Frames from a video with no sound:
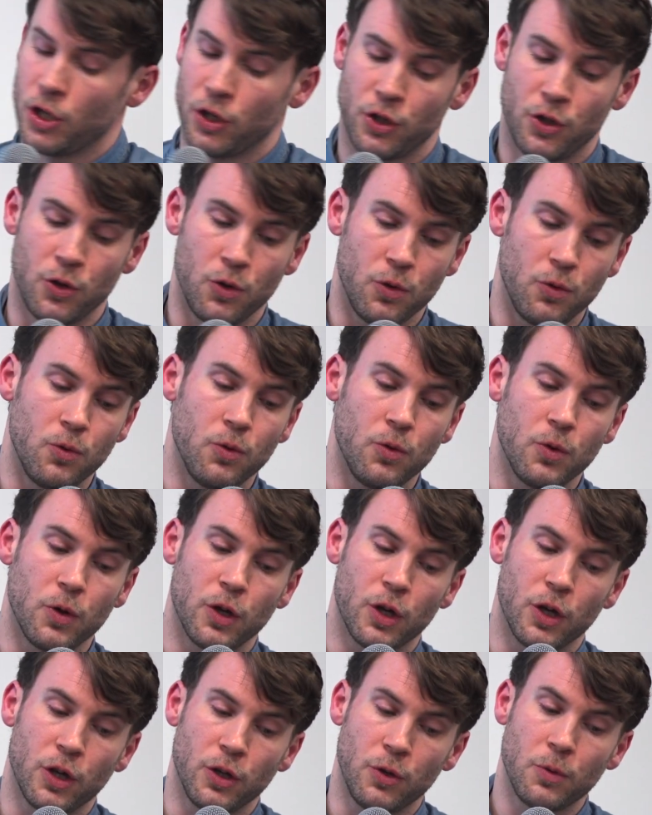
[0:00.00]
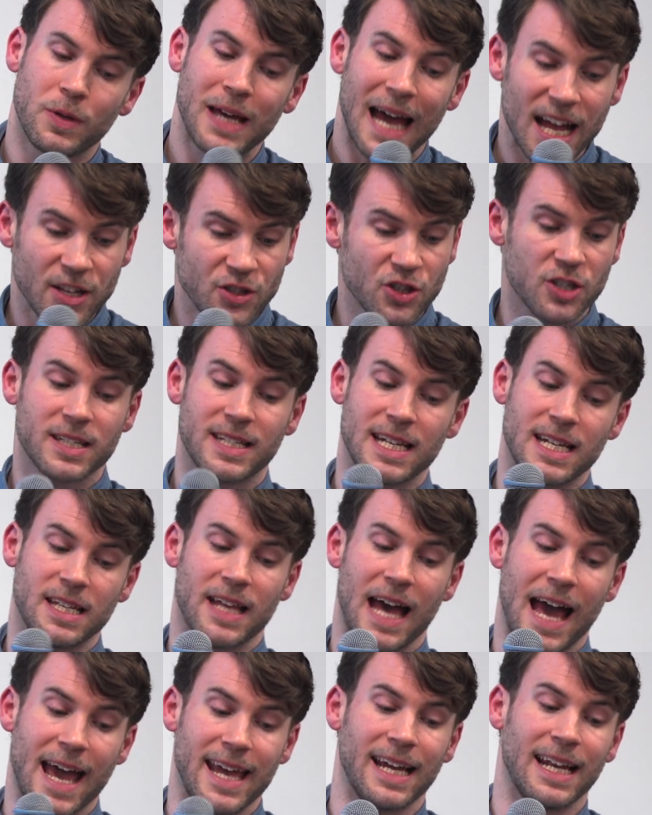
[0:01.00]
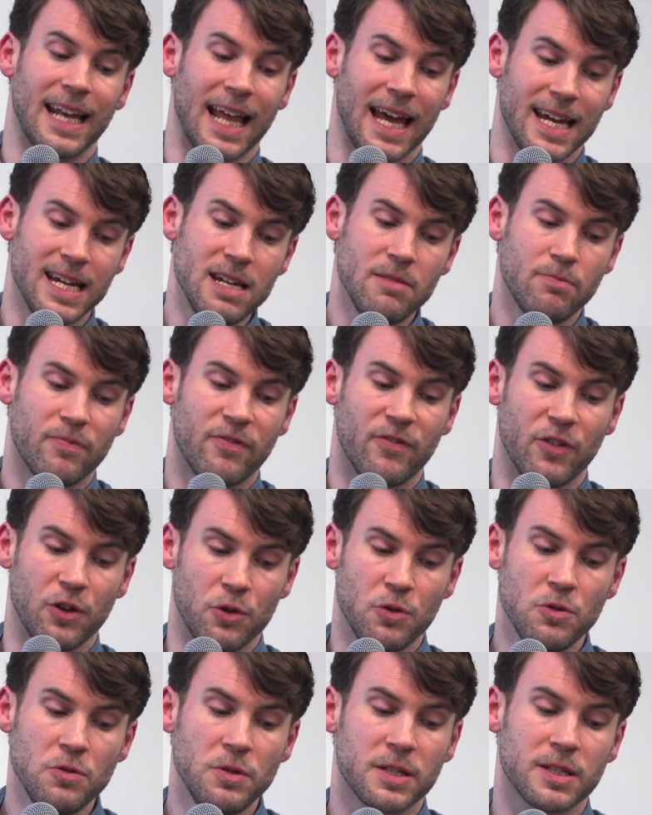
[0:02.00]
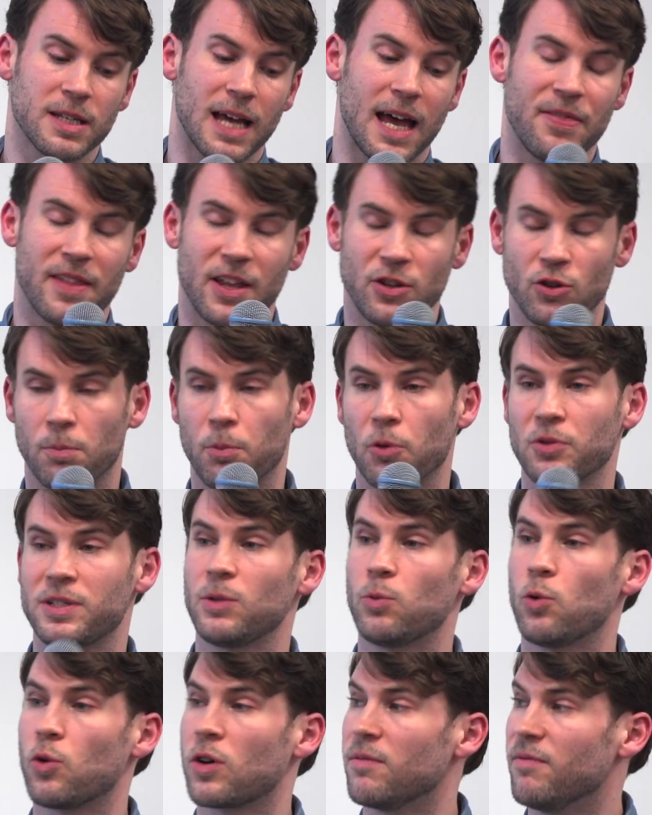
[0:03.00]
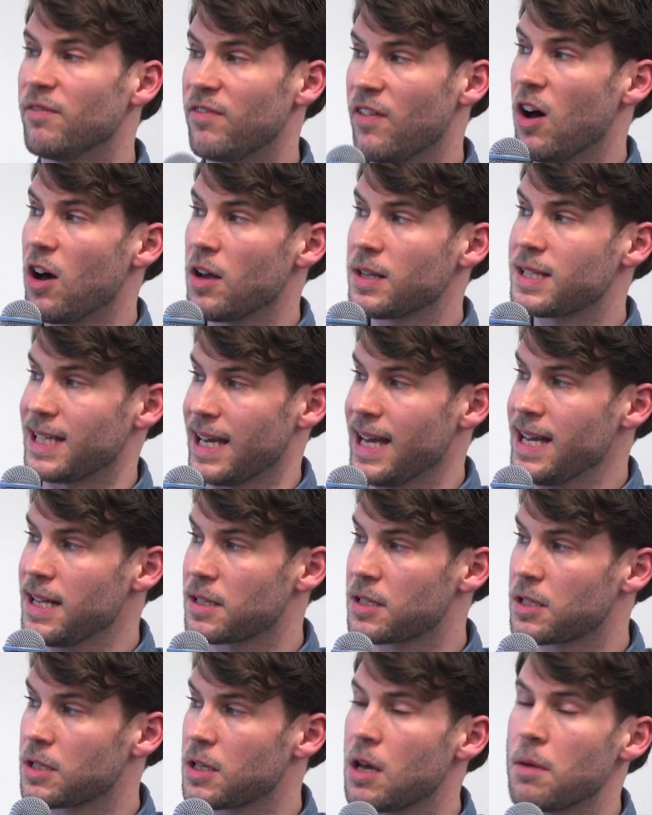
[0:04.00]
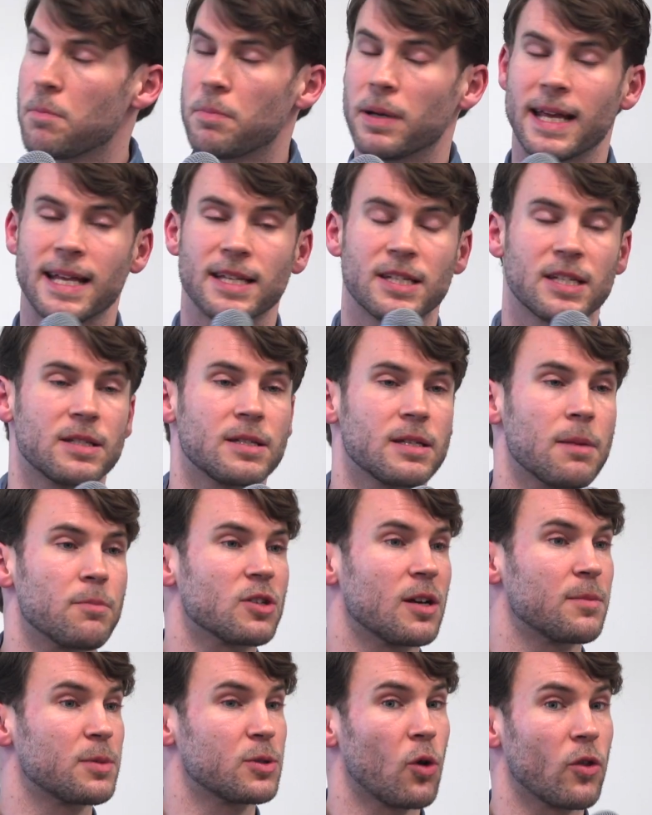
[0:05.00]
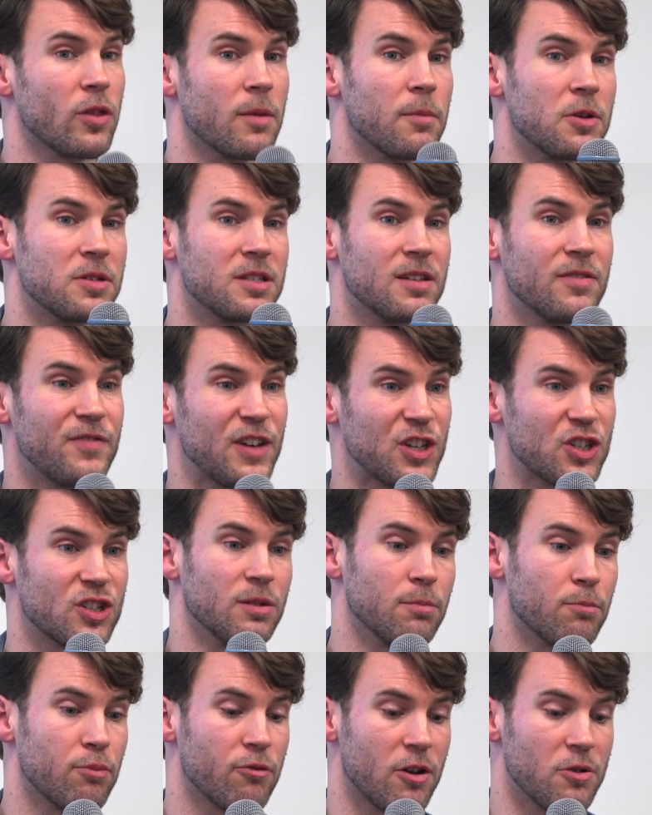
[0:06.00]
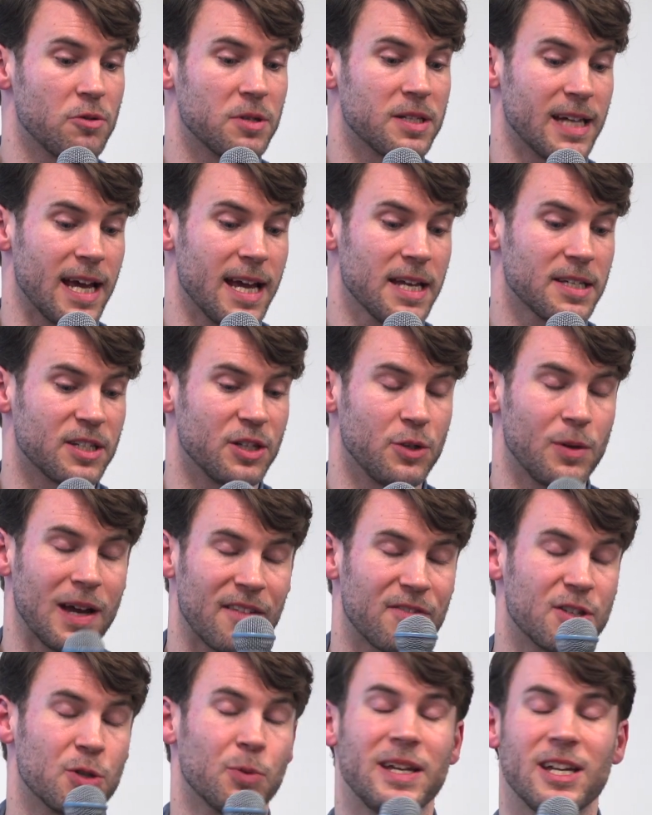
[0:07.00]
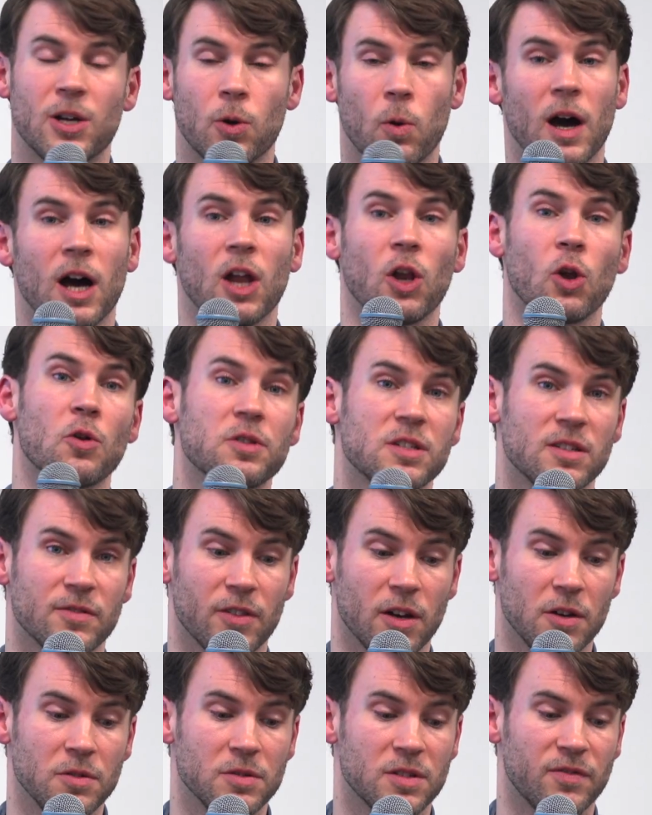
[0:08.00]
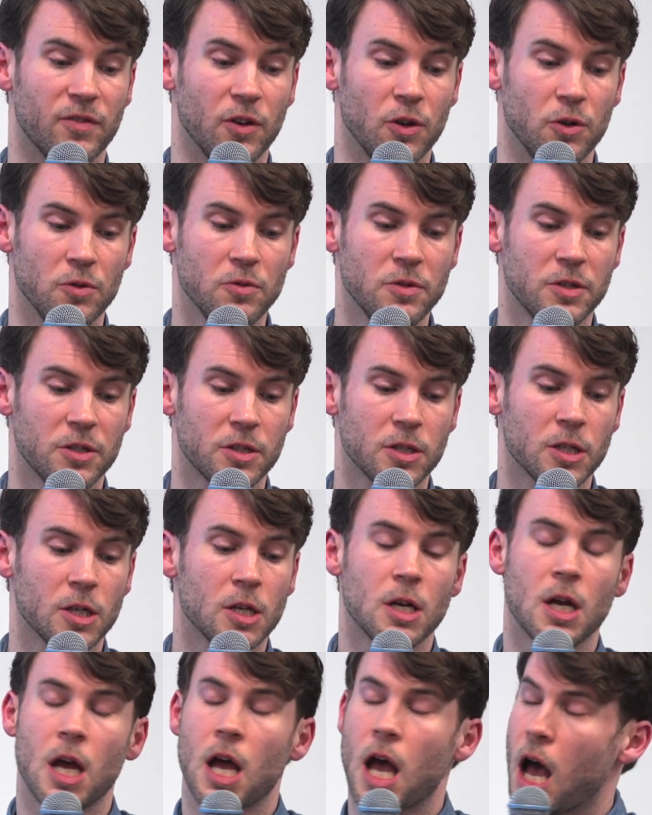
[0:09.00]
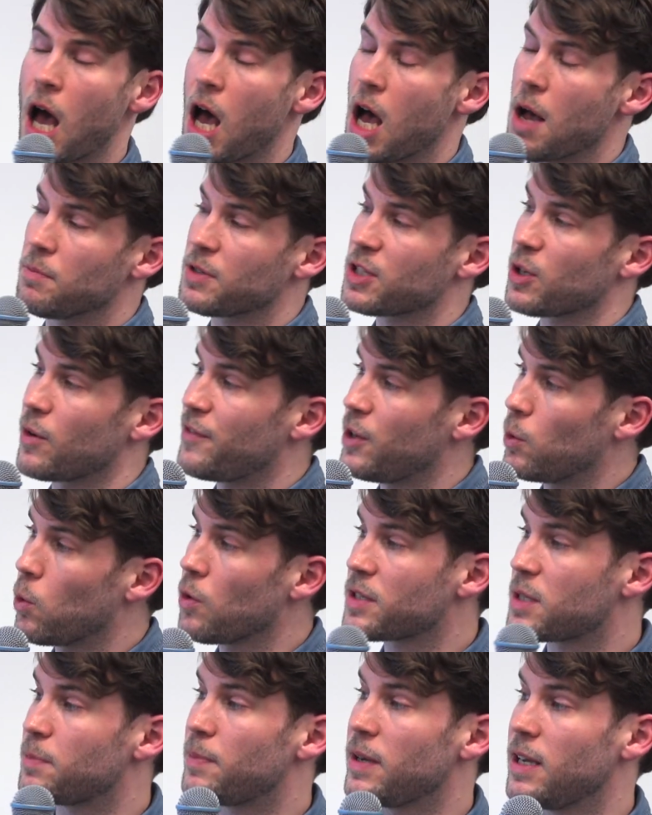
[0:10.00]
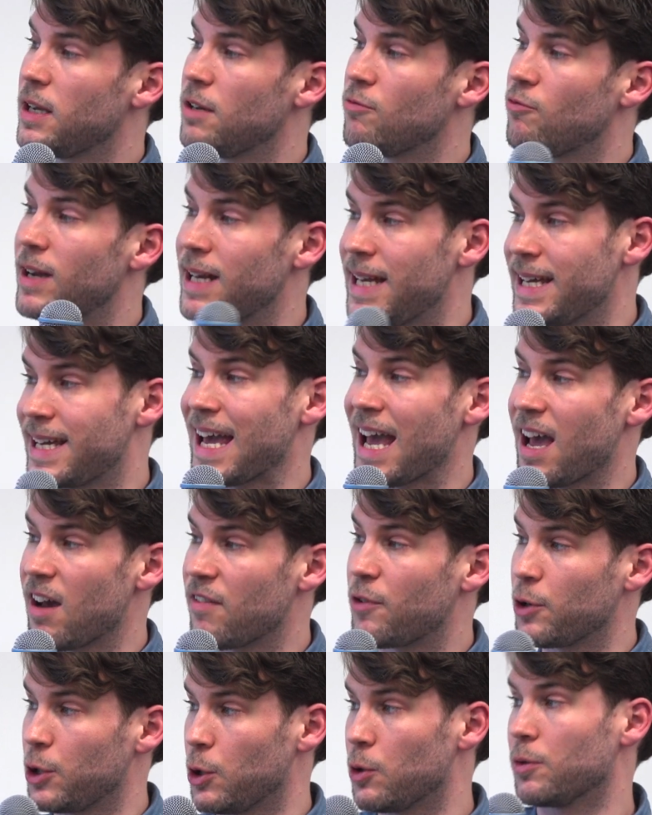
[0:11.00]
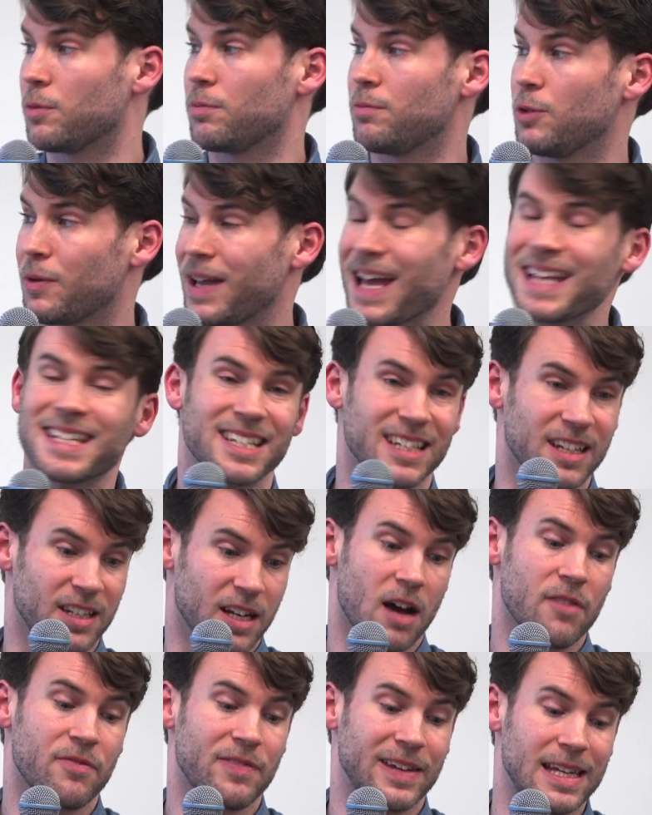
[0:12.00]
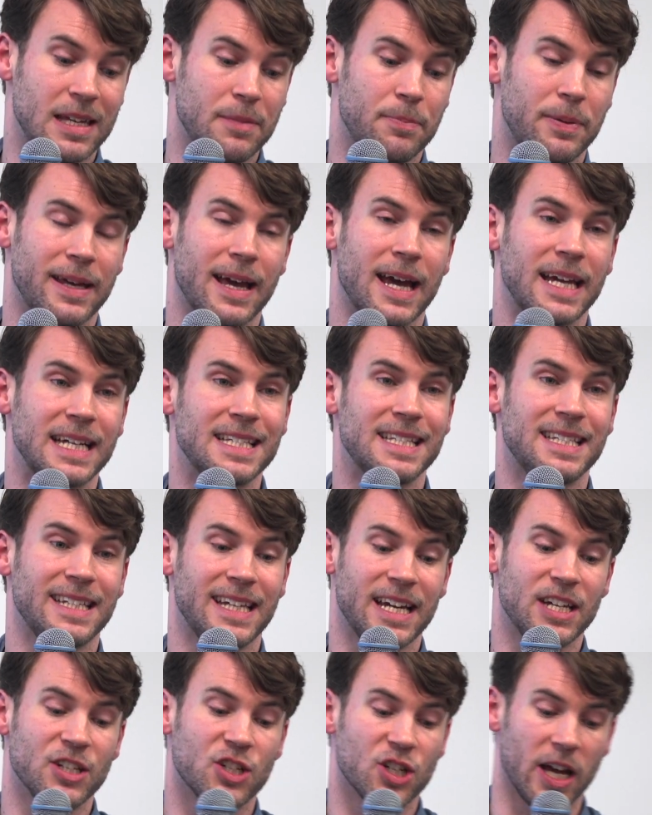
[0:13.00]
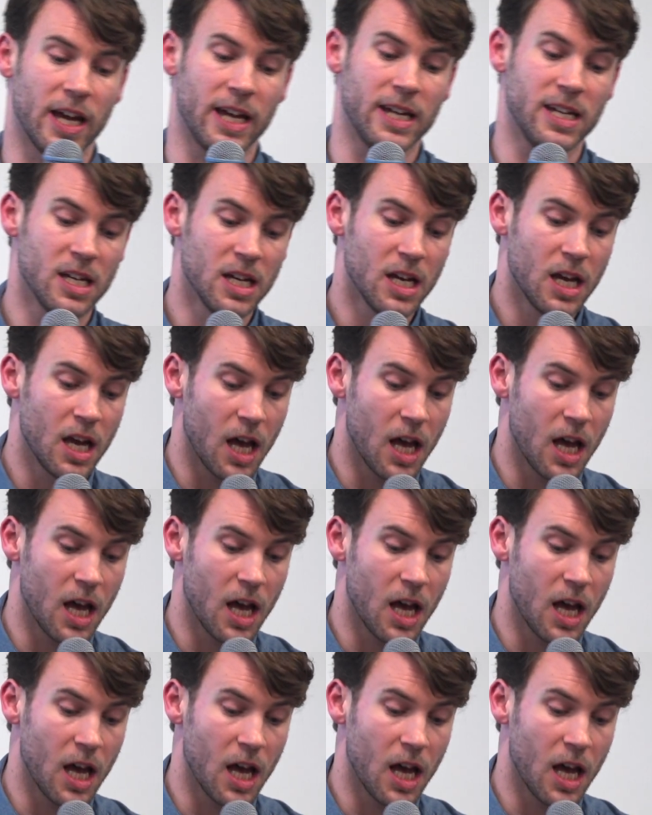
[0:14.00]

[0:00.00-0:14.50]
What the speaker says: you can just eat the ALA foods and then your body will convert it, but it's sometimes not the most efficient process and you have to eat quite a lot of those foods. So if you want to be really careful you're getting enough EPA and DHA,